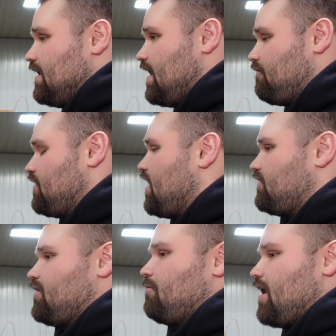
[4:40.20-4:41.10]
Yeah, if you ask
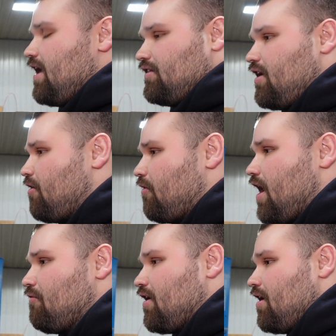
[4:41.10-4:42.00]
some guys, I don't
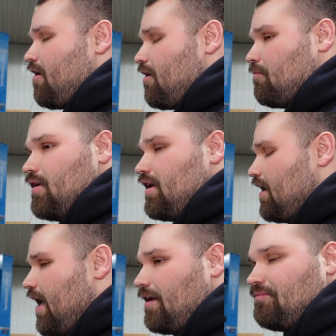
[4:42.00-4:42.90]
ride very hard, but
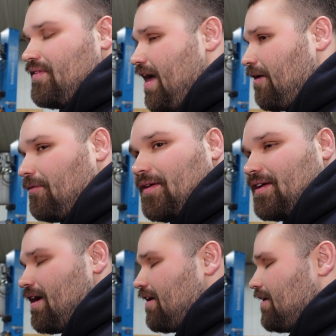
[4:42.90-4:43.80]
I don't really
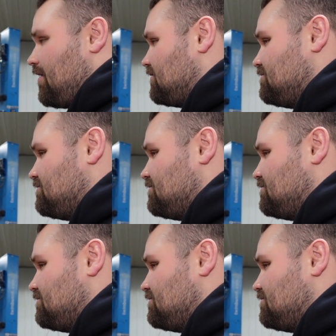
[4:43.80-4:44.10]
care, you know.